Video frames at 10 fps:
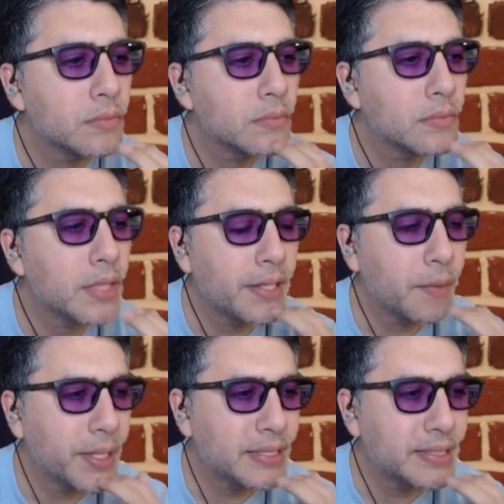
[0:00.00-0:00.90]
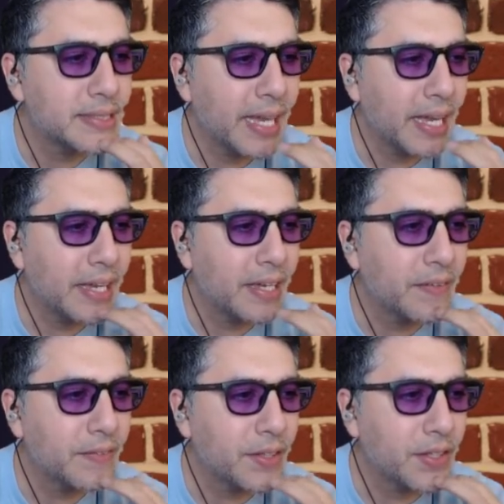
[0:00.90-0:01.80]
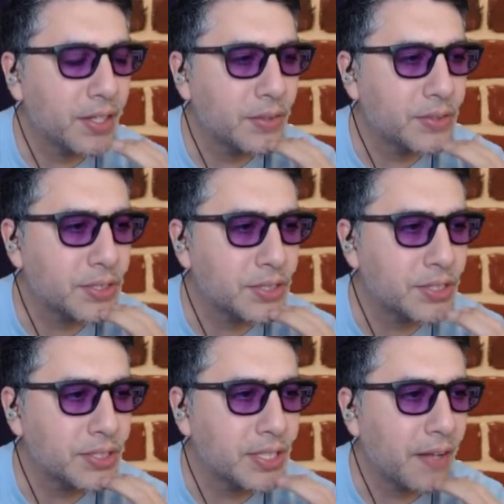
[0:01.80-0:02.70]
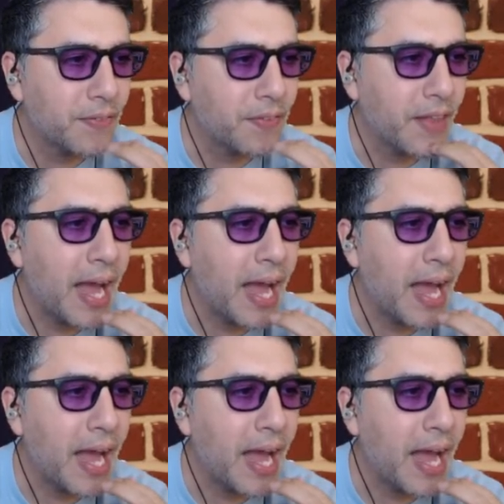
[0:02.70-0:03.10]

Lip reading: And then we can save the user stuff that